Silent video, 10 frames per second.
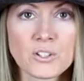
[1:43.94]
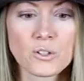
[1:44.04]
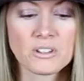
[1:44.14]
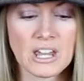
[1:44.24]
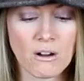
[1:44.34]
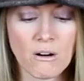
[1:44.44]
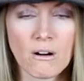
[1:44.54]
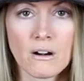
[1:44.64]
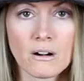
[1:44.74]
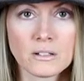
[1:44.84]
And so they
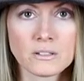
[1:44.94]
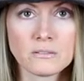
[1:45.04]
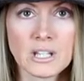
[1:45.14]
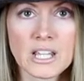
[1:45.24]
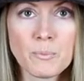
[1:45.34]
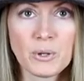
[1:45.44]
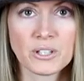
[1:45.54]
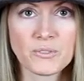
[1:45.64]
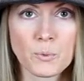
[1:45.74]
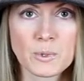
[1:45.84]
are, they keep
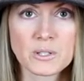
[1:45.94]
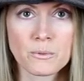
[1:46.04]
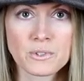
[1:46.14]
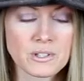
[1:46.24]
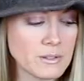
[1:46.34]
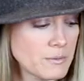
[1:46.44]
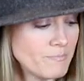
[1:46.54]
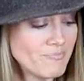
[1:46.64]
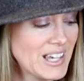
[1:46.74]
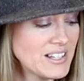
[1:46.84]
all of your
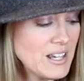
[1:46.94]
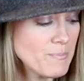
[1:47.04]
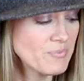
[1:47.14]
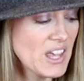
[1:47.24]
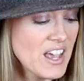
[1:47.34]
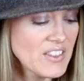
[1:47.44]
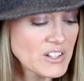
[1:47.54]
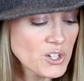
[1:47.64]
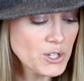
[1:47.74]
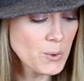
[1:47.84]
resources. That's it.
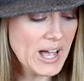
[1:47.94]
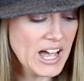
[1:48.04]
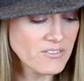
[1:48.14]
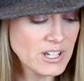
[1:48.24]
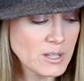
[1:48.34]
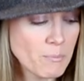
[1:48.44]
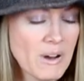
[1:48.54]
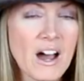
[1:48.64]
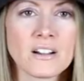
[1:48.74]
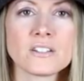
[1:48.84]
That's all you have in the
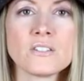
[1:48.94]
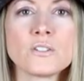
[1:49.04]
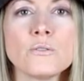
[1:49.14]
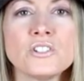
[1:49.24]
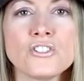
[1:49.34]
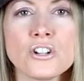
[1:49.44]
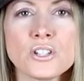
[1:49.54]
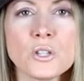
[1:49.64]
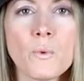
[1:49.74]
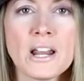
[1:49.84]
box. So it's
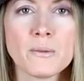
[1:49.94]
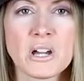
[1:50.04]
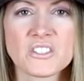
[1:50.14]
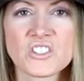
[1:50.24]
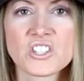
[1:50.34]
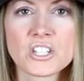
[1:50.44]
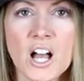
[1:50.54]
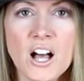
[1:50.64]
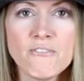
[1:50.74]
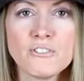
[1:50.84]
just the right amount of
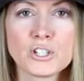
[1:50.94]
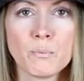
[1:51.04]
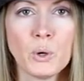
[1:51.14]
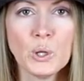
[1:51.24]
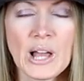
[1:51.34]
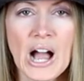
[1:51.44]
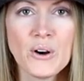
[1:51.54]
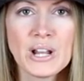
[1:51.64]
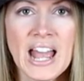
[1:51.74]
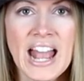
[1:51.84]
stuff to pull
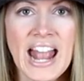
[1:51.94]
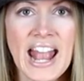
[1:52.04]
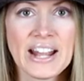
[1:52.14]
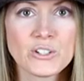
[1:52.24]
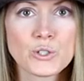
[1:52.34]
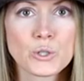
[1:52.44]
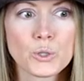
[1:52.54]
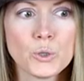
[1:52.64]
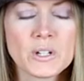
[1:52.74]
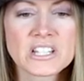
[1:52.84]
out and
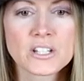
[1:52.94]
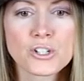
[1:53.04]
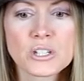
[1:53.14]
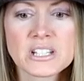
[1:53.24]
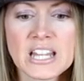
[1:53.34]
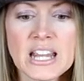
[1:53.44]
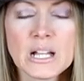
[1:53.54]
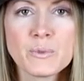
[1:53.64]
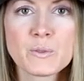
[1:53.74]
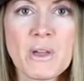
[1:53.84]
to essentially
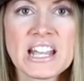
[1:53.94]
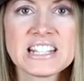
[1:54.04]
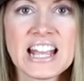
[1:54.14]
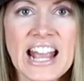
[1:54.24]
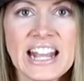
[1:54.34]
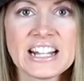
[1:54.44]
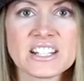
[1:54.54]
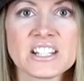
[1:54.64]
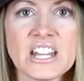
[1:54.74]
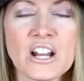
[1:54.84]
take up space
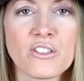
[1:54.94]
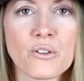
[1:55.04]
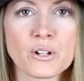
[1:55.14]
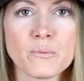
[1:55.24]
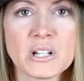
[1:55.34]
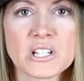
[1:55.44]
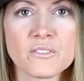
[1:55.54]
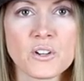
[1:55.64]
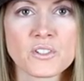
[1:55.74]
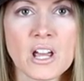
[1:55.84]
and take 30
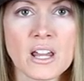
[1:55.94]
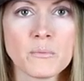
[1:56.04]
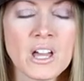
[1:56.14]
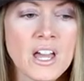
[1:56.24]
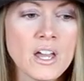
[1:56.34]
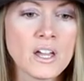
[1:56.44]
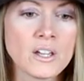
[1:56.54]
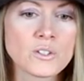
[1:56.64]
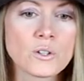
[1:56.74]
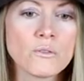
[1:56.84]
minutes of your time.
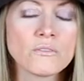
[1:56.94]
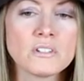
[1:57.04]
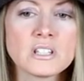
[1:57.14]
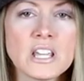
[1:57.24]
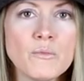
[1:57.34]
So this